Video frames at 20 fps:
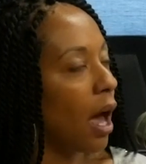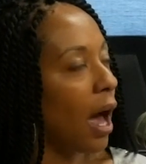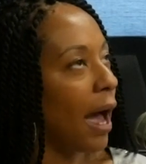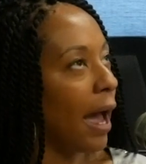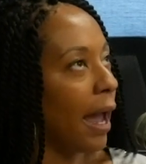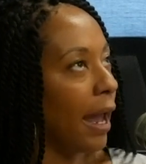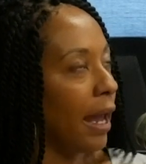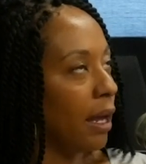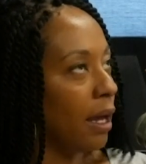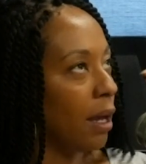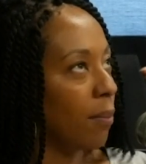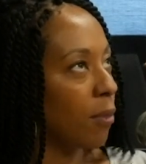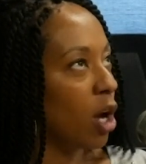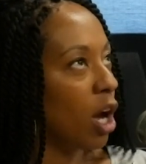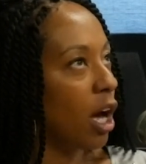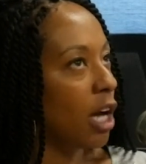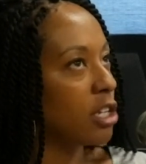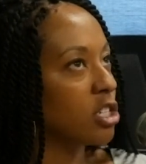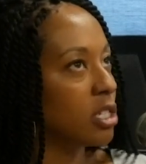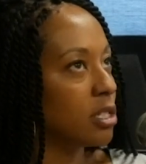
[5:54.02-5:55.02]
I am
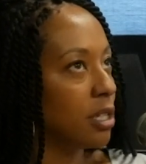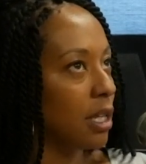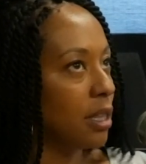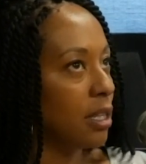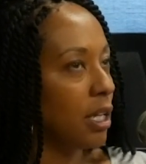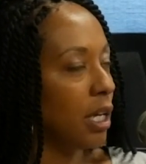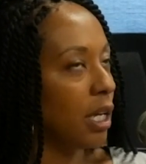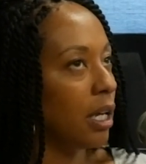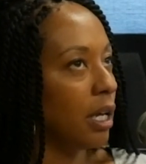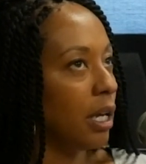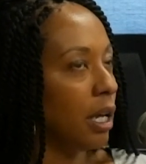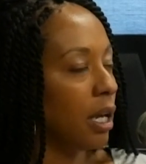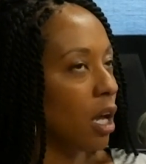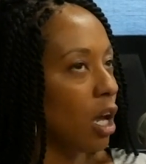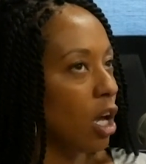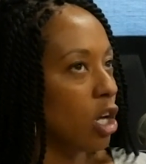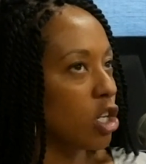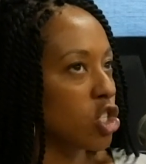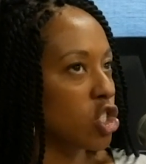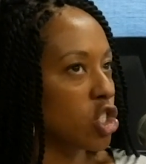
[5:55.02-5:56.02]
consciously thinking,
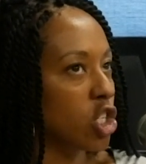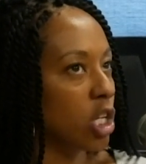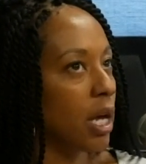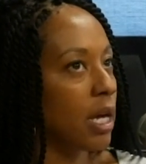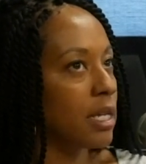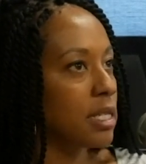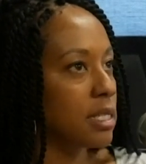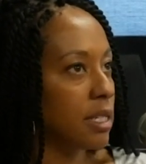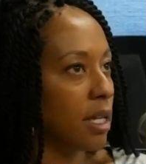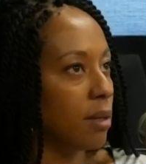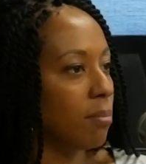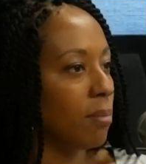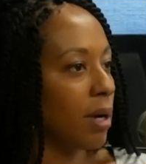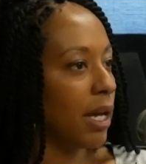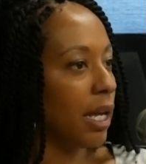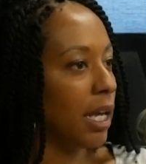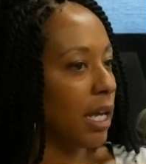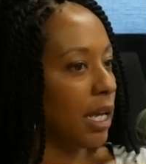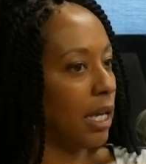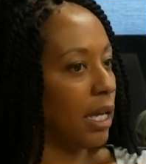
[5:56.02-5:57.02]
should I send
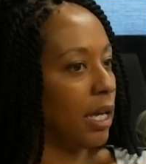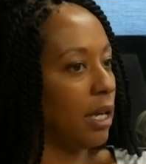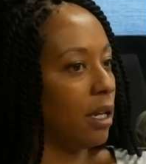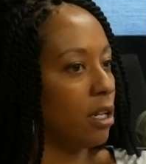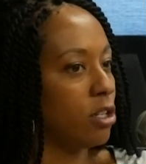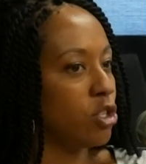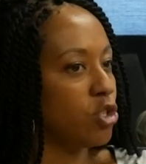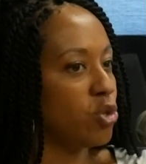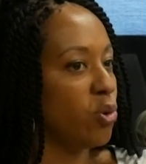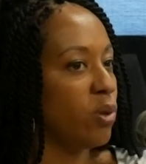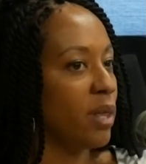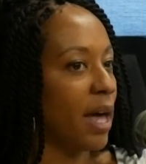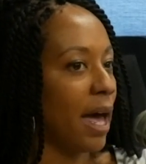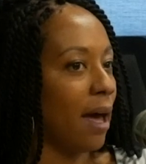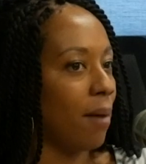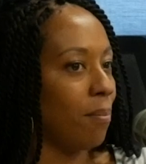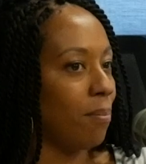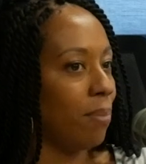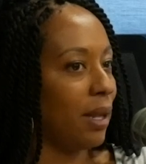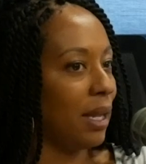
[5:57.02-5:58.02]
my kid to
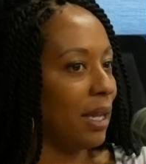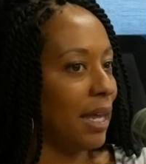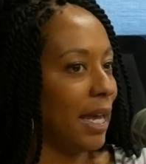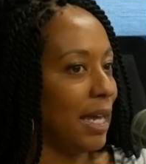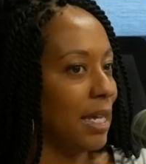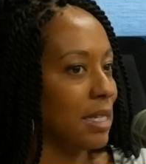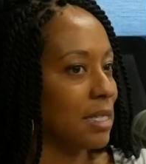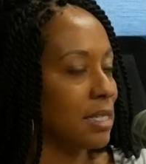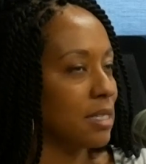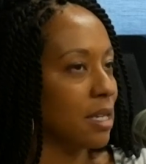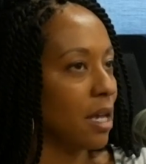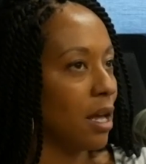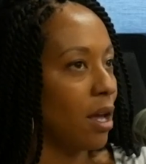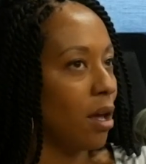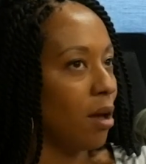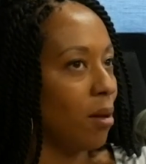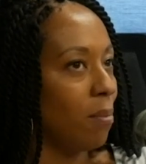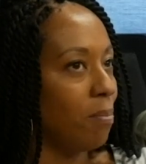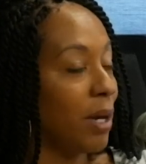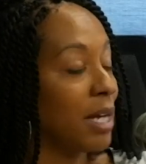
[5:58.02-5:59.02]
that place?
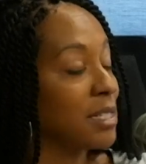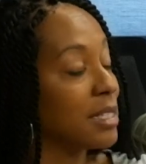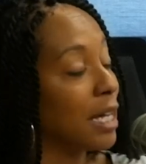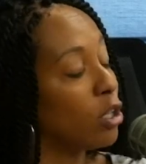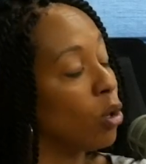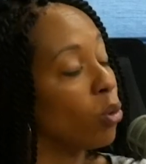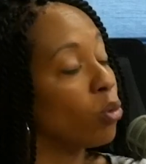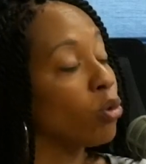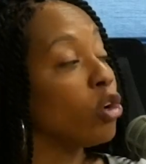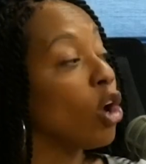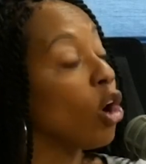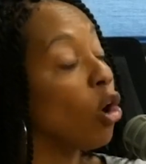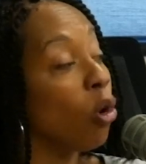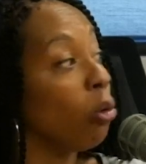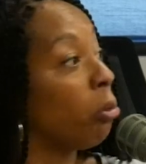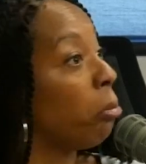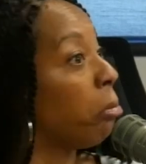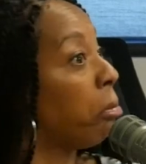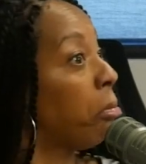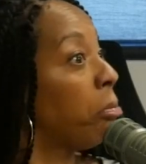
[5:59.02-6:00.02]
Because I don't
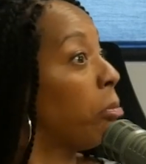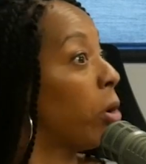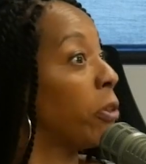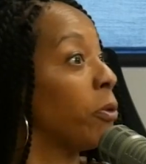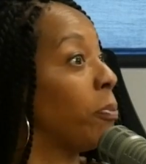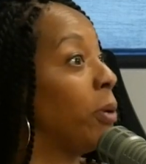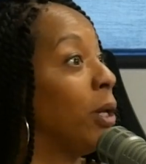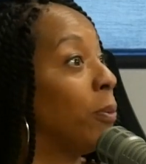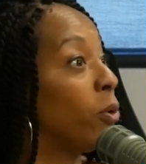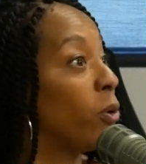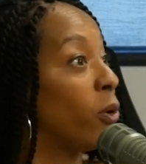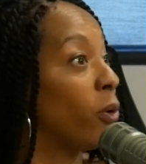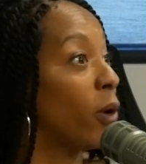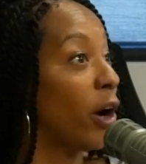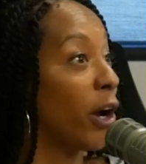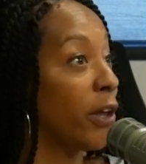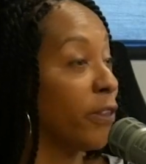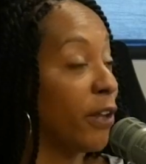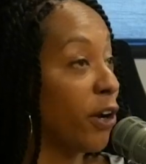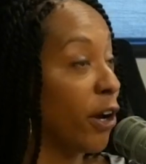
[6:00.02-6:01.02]
know what the people
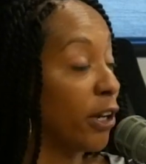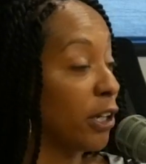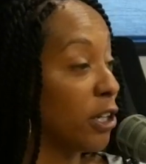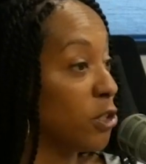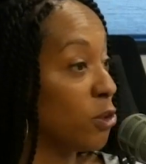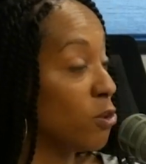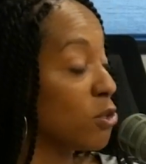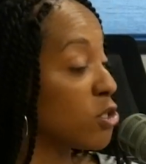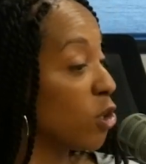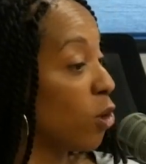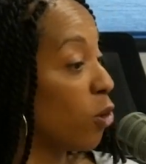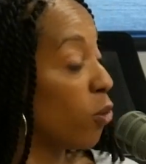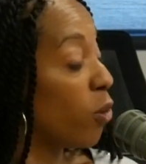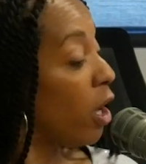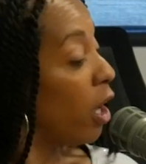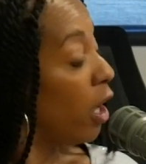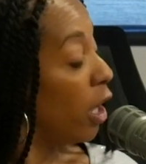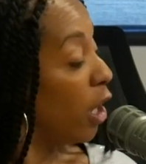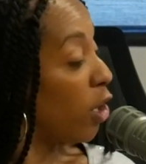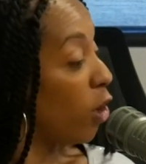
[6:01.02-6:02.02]
they're going to do. So,
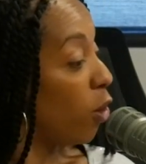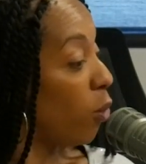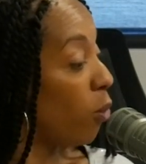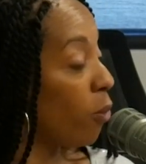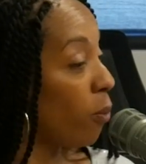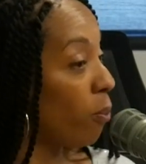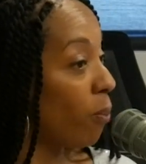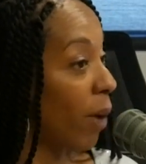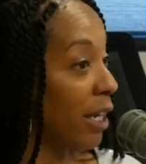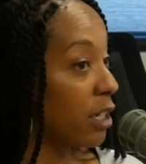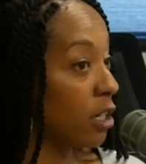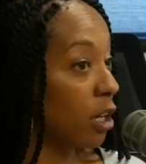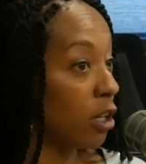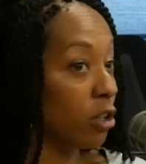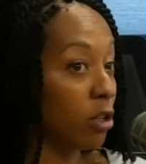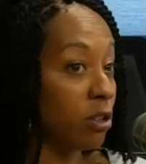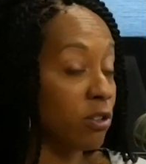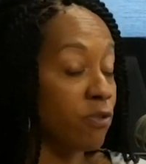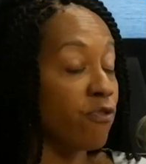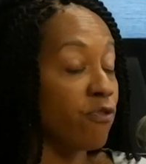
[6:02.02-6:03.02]
my daughter is